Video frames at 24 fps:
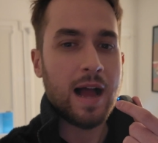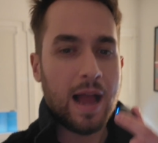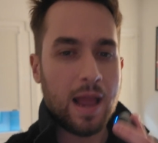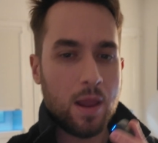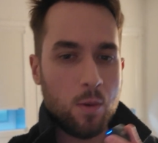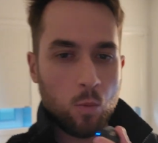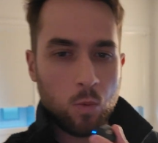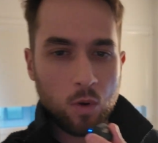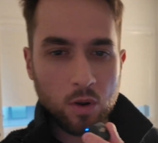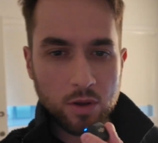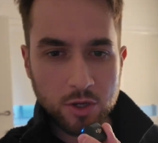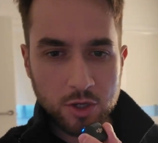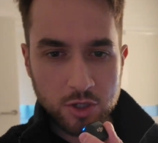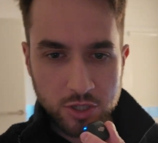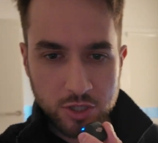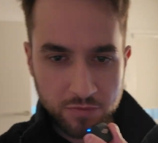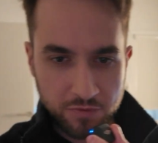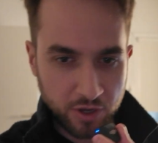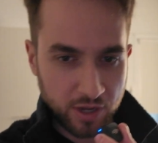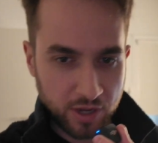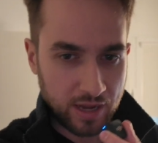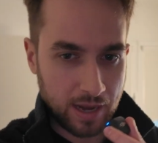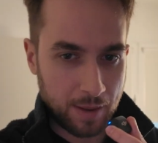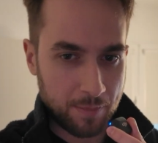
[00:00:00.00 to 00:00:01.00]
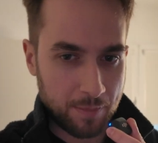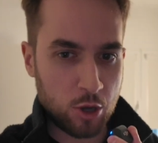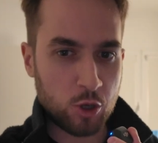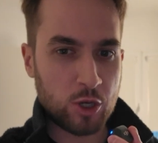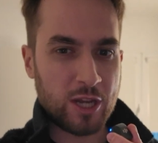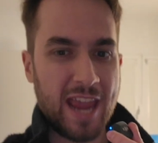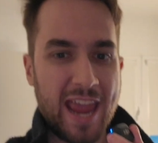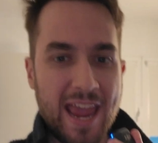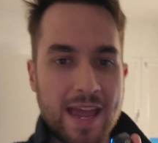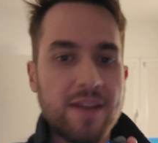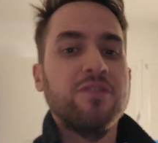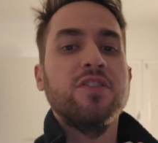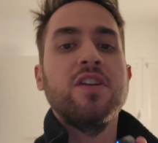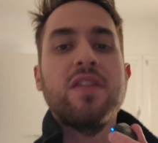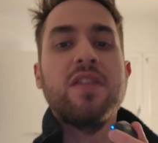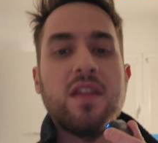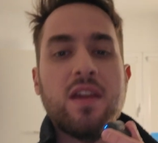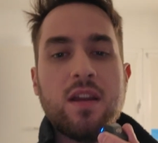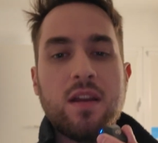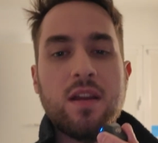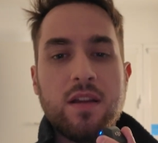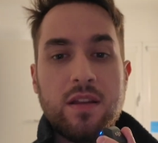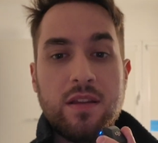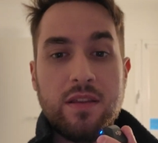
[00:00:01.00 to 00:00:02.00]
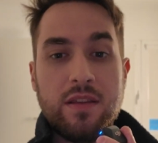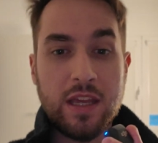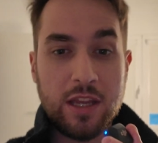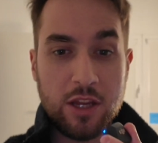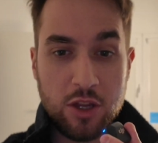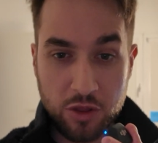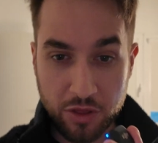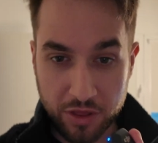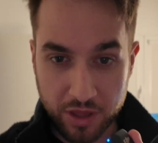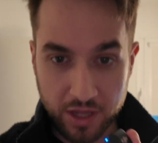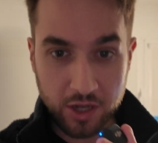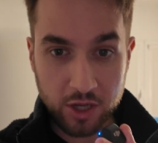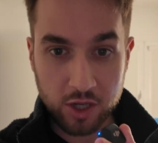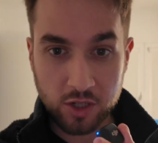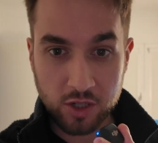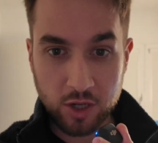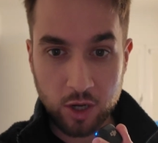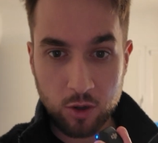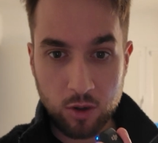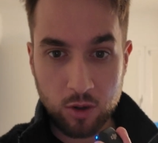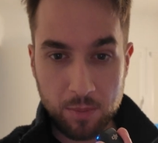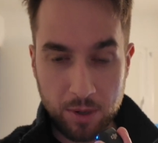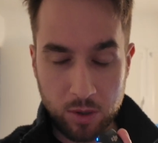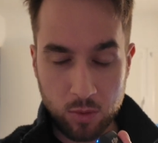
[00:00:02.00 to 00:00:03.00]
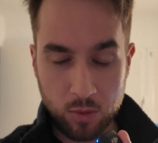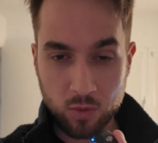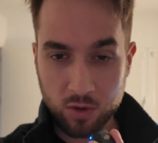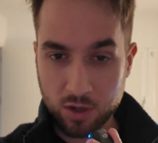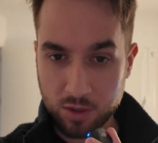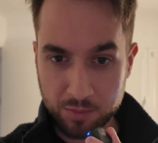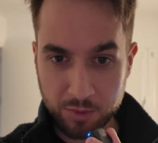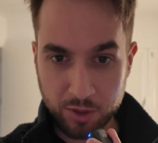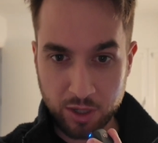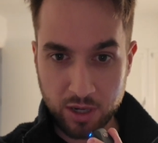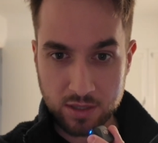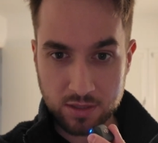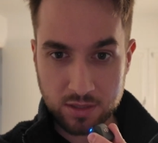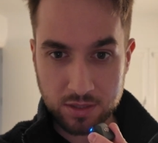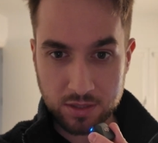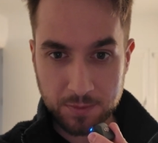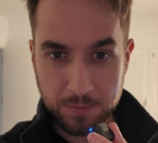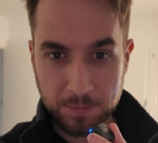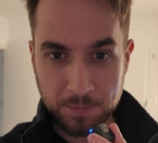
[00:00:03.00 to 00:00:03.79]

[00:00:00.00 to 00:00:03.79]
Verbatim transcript: I want you to forget about everything that you think you know about WordPress.